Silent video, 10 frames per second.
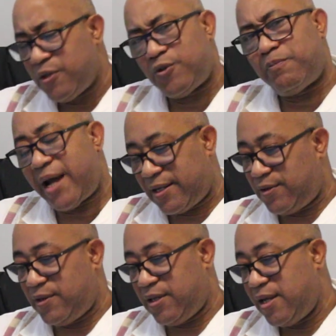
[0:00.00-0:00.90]
So back
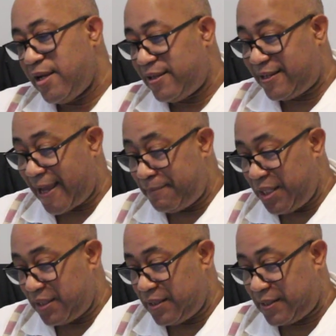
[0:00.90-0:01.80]
to the
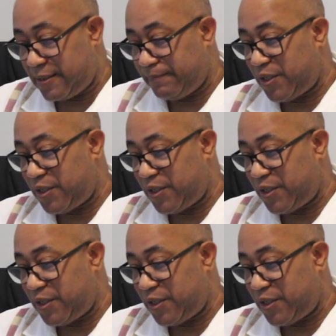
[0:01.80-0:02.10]
Sabines.